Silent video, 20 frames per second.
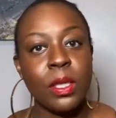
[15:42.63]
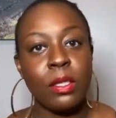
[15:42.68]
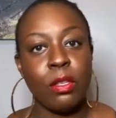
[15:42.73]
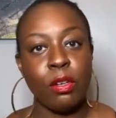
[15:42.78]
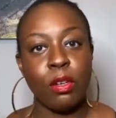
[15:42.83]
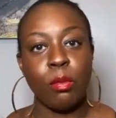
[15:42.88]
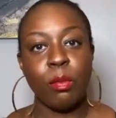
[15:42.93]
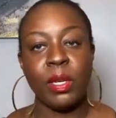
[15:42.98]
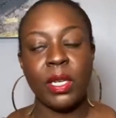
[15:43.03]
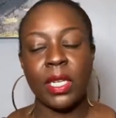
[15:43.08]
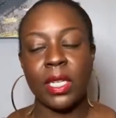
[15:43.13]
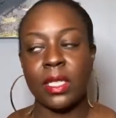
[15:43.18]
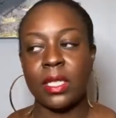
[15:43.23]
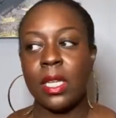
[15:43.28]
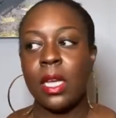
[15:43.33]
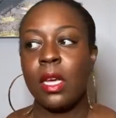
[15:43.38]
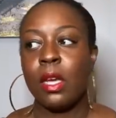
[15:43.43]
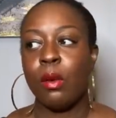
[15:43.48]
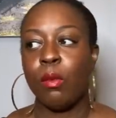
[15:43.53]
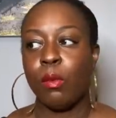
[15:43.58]
you know, because
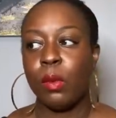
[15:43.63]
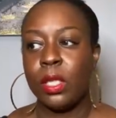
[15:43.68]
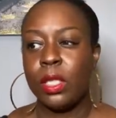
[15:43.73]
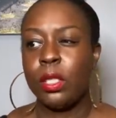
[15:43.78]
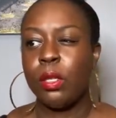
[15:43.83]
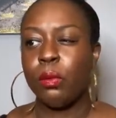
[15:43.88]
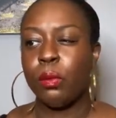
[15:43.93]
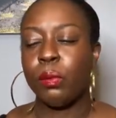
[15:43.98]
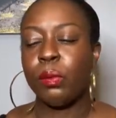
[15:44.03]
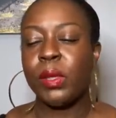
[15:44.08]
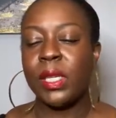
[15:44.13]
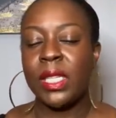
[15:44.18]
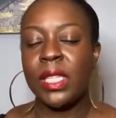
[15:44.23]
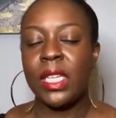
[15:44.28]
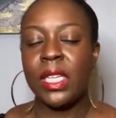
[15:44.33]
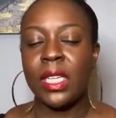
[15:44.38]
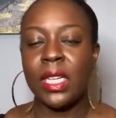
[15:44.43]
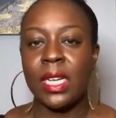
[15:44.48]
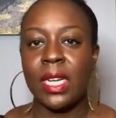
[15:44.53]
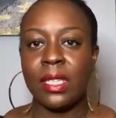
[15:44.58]
once you're really
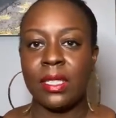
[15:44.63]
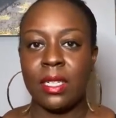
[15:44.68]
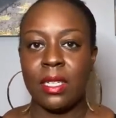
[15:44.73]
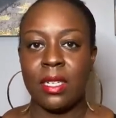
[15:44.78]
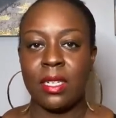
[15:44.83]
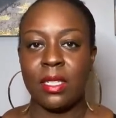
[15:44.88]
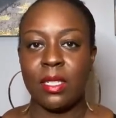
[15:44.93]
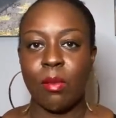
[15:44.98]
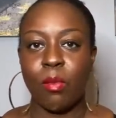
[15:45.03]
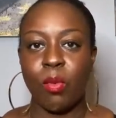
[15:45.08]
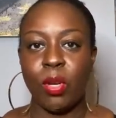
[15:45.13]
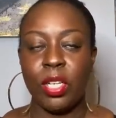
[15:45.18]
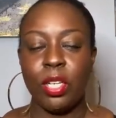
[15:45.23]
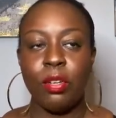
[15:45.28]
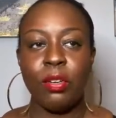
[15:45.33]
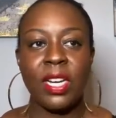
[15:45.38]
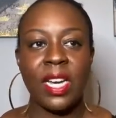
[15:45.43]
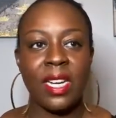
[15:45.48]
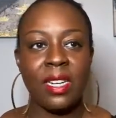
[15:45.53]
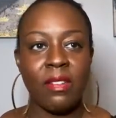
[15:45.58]
connected to someone, you
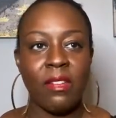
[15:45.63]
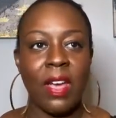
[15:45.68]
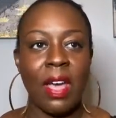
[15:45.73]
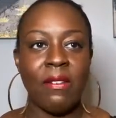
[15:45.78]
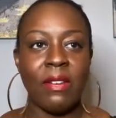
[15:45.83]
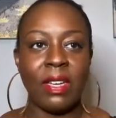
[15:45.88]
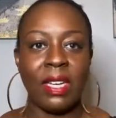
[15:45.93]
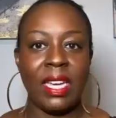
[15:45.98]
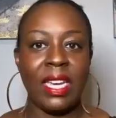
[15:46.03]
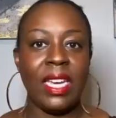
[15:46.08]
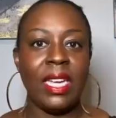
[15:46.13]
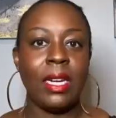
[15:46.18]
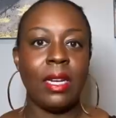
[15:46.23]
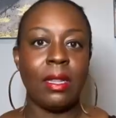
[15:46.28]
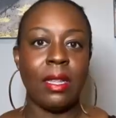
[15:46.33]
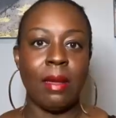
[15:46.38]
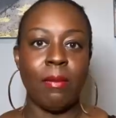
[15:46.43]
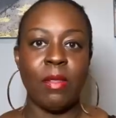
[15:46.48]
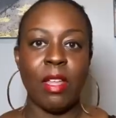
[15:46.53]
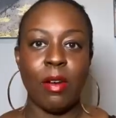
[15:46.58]
kind of have a key to
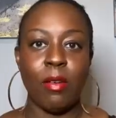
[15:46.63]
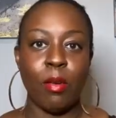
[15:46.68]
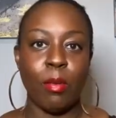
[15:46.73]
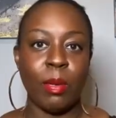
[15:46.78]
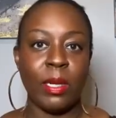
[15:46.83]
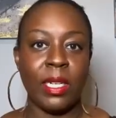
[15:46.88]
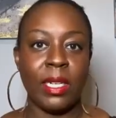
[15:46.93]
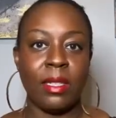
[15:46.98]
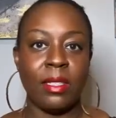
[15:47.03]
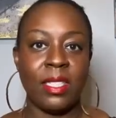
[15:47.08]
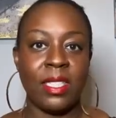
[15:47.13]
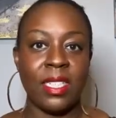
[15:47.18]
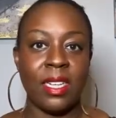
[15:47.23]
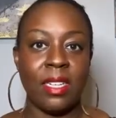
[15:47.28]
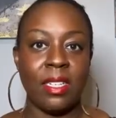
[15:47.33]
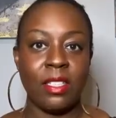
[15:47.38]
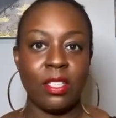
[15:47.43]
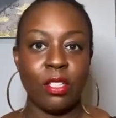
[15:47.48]
them that nobody else does.